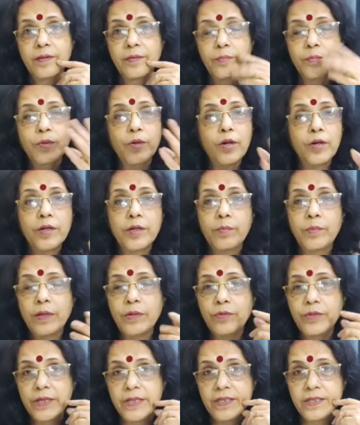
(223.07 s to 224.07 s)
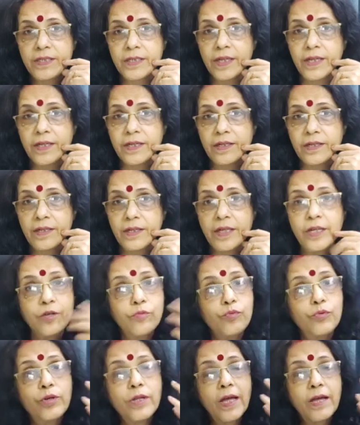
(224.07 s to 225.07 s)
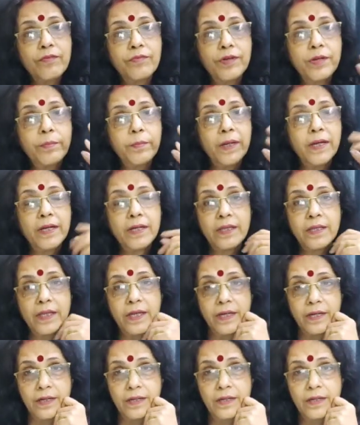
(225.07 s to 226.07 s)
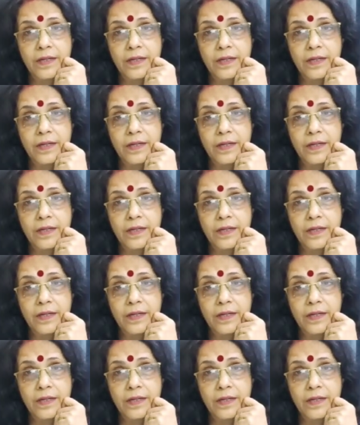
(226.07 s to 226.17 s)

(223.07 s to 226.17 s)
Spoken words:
brought about its end. It would have remained there.